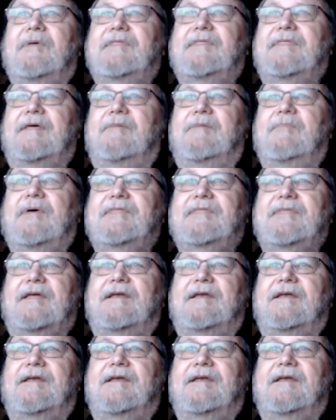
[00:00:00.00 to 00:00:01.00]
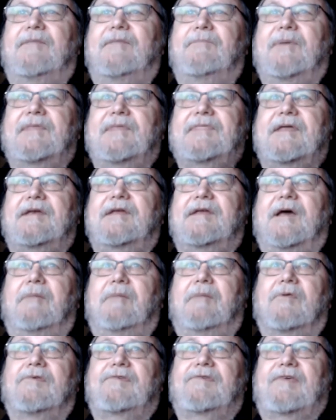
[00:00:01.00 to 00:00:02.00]
the
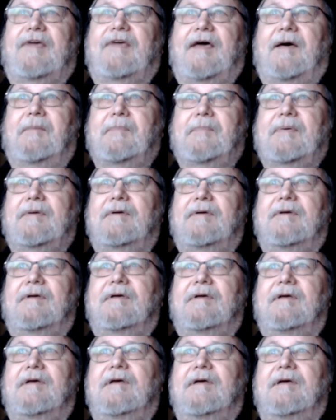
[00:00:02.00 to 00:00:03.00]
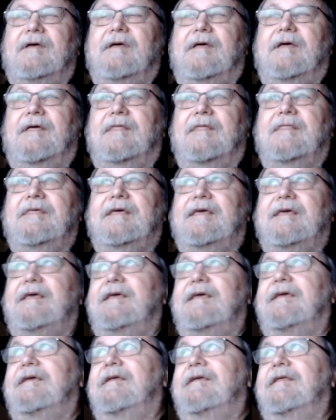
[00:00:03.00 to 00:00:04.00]
double ZEP,
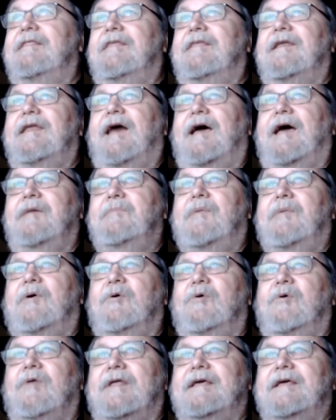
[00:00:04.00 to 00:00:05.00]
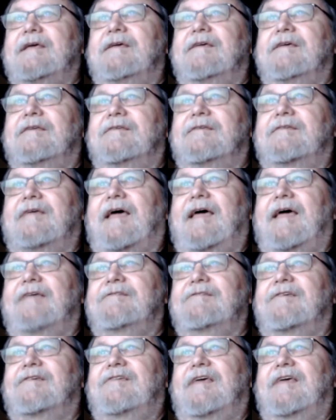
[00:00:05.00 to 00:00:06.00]
the dipole has
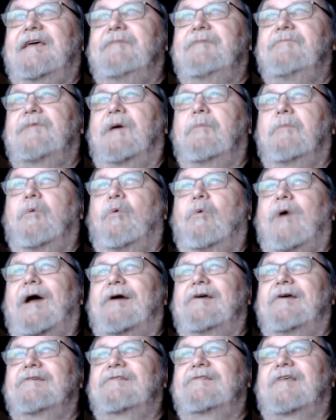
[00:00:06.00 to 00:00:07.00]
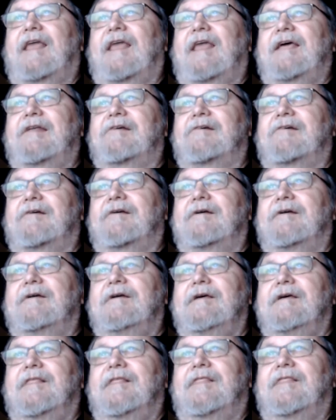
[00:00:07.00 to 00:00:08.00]
the same double wire insulator
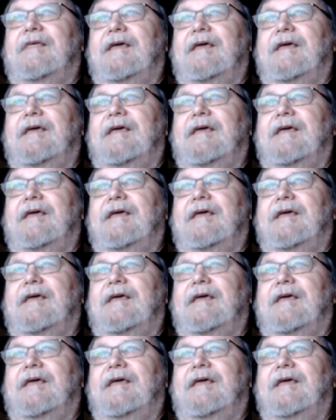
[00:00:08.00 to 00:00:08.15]
thing